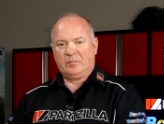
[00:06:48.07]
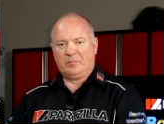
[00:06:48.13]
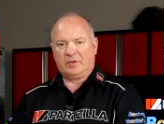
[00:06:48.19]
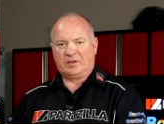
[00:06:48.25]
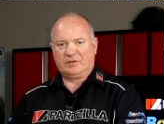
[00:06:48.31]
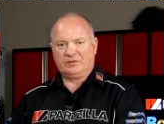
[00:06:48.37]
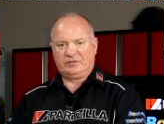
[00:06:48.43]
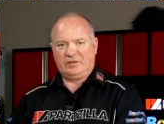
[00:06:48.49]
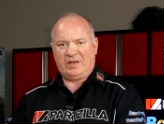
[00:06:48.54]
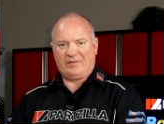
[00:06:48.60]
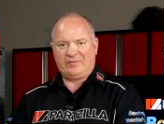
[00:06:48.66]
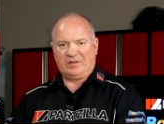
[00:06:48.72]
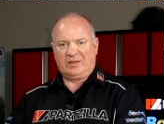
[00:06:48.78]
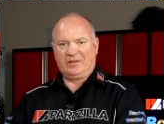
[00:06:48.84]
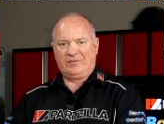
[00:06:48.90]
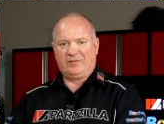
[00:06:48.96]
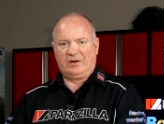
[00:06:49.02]
because you
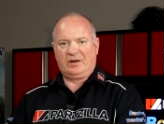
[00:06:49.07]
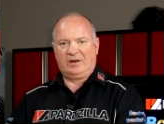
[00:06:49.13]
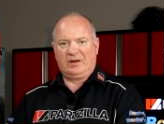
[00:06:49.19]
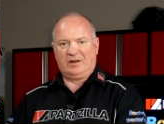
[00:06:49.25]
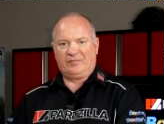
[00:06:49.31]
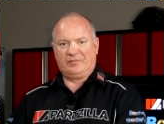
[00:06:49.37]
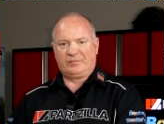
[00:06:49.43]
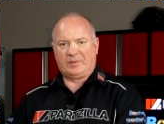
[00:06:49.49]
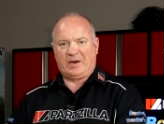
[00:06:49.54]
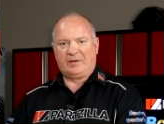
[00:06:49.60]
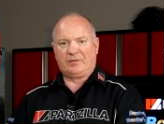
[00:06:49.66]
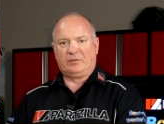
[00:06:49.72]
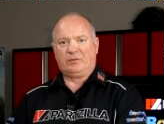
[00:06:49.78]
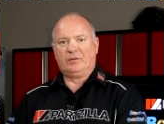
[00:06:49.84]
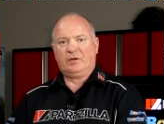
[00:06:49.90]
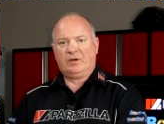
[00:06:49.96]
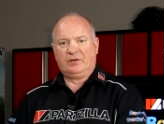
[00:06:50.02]
haven't given it enough
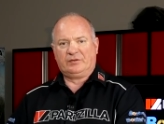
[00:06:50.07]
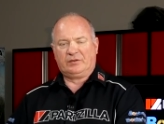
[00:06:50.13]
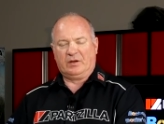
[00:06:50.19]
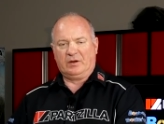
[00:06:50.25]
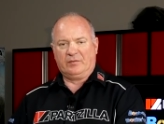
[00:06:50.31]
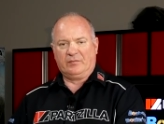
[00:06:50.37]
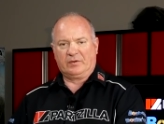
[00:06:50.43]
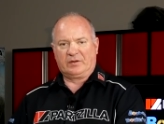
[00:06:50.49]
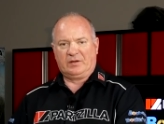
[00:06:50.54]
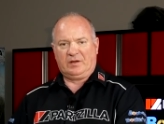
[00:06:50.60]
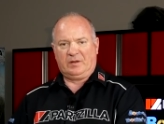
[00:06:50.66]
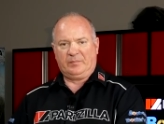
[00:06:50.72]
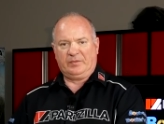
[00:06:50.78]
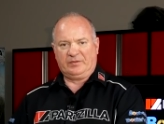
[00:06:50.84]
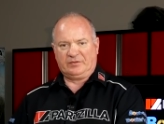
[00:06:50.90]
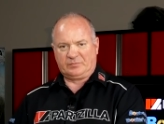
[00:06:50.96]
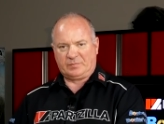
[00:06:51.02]
throttle to
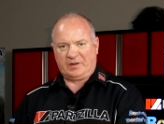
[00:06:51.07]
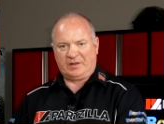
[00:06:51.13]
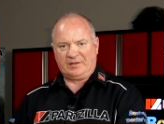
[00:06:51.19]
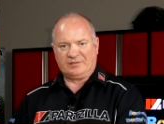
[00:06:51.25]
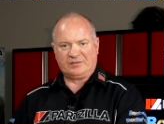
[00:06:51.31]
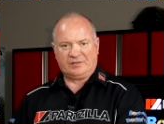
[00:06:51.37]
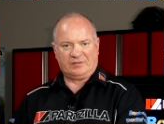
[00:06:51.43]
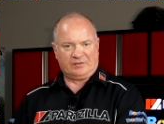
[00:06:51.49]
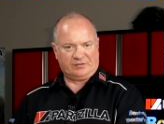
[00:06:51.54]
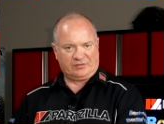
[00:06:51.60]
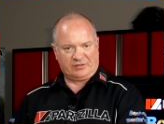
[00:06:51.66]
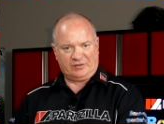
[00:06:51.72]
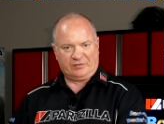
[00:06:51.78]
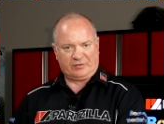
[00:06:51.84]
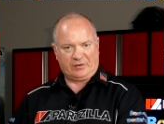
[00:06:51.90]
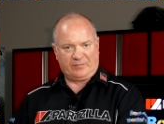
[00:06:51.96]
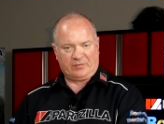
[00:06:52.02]
overcome the springs and the
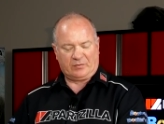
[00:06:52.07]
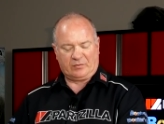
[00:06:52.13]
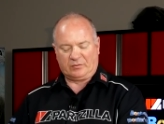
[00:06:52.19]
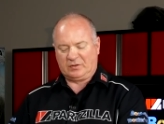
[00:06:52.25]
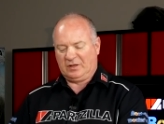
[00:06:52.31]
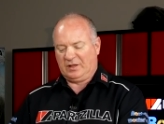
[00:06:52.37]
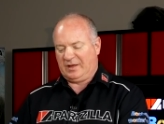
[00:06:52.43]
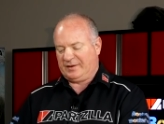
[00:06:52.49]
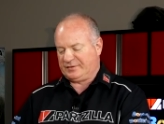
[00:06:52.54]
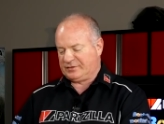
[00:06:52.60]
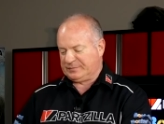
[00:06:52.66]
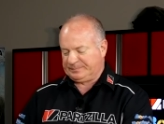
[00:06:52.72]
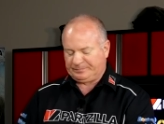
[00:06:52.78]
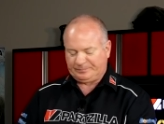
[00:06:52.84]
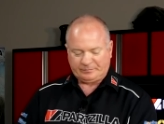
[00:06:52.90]
centrifugal clutch.